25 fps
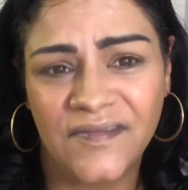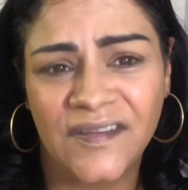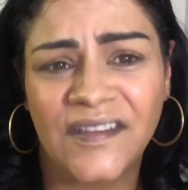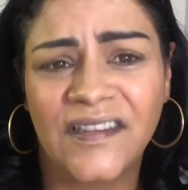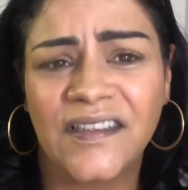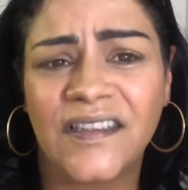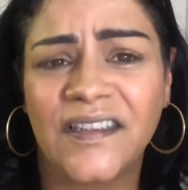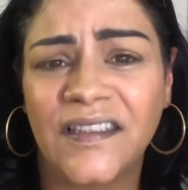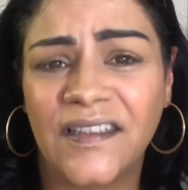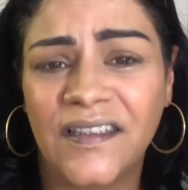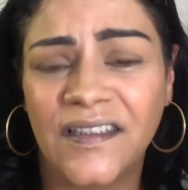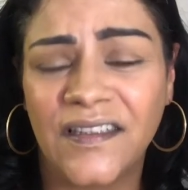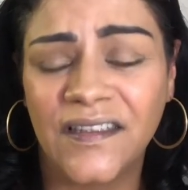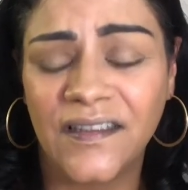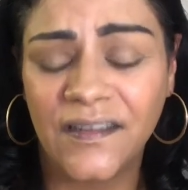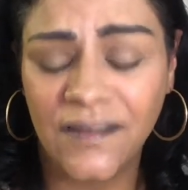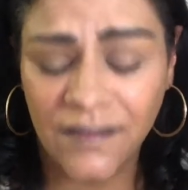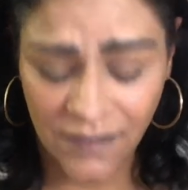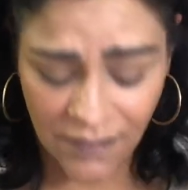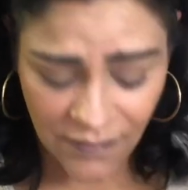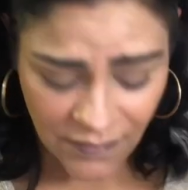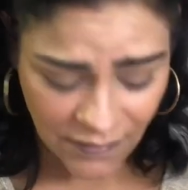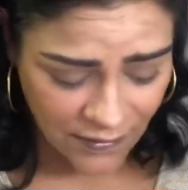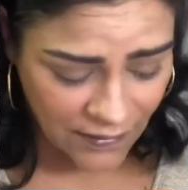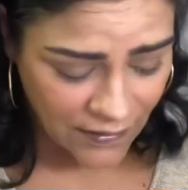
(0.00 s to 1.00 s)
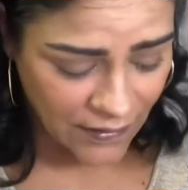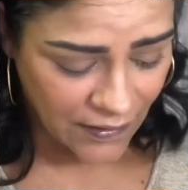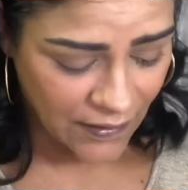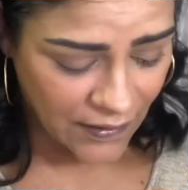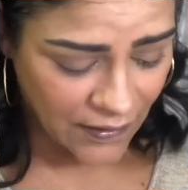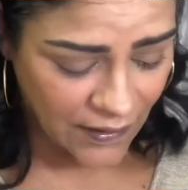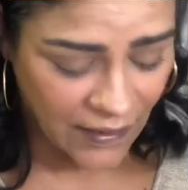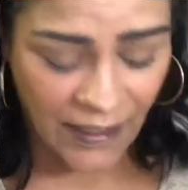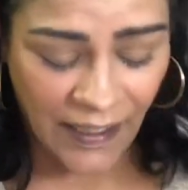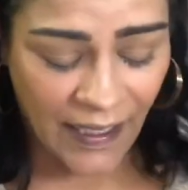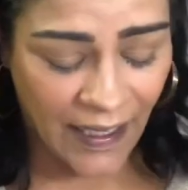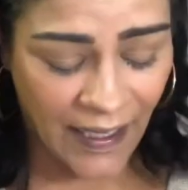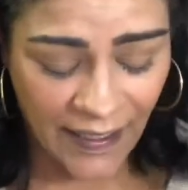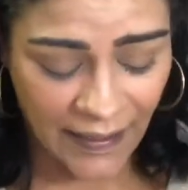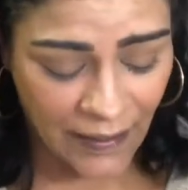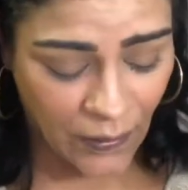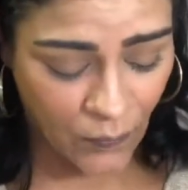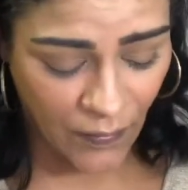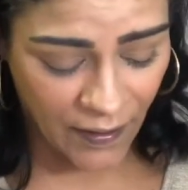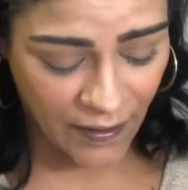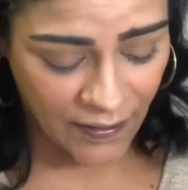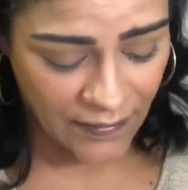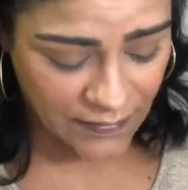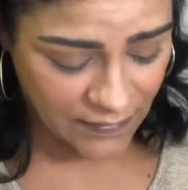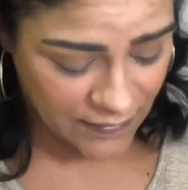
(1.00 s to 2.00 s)
Ugh.
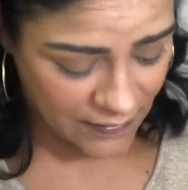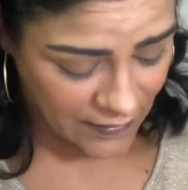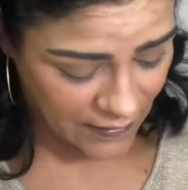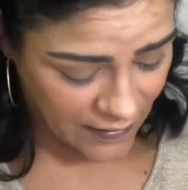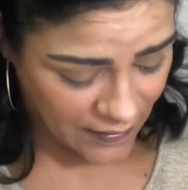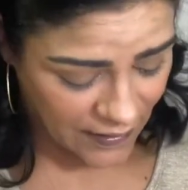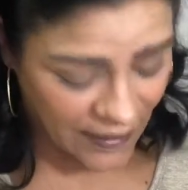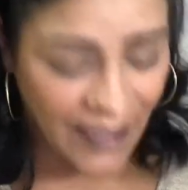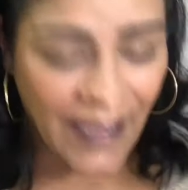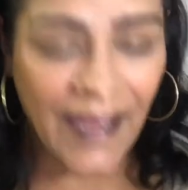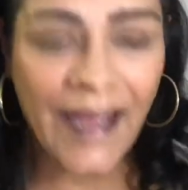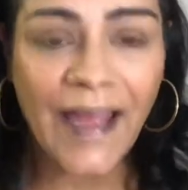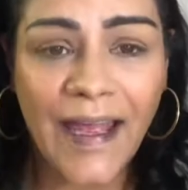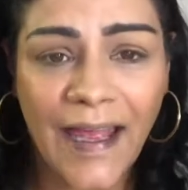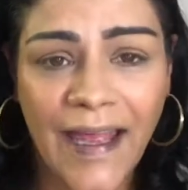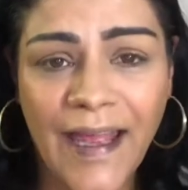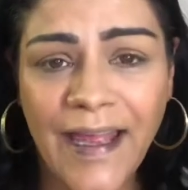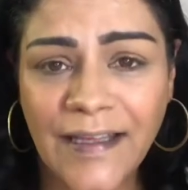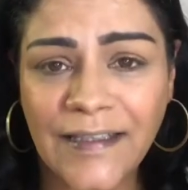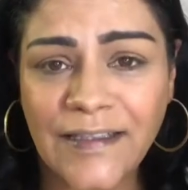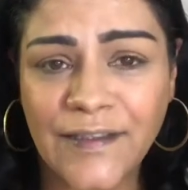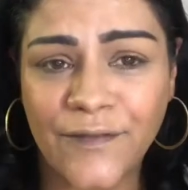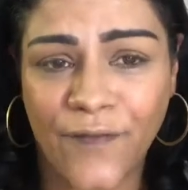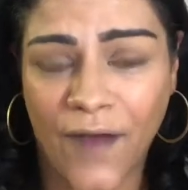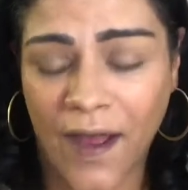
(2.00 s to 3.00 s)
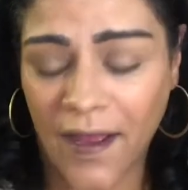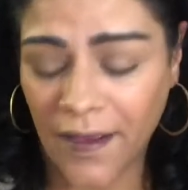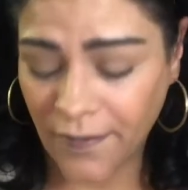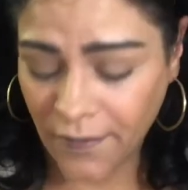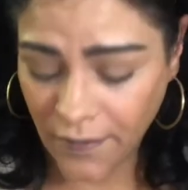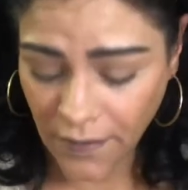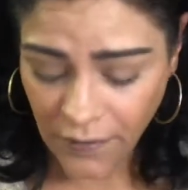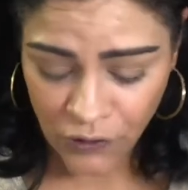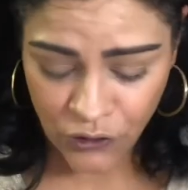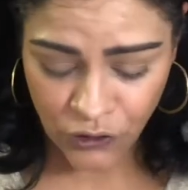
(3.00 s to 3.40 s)
Anyways, it's fine.